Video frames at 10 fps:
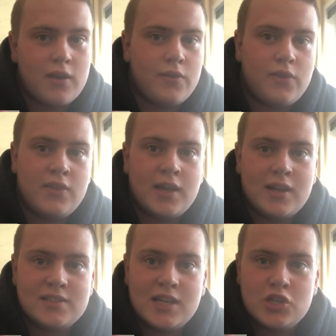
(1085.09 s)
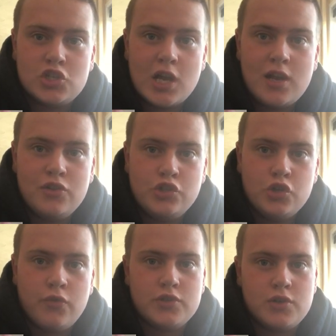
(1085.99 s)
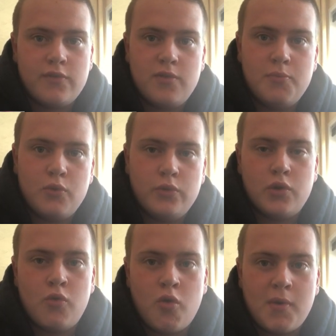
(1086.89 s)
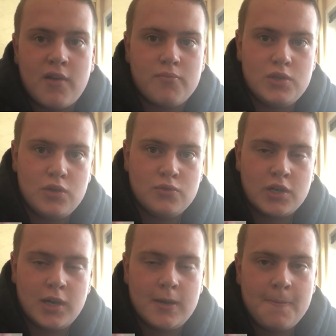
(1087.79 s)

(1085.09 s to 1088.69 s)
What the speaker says: and I think they're going to take Jalen Johnson off the board, the cornerback from Utah.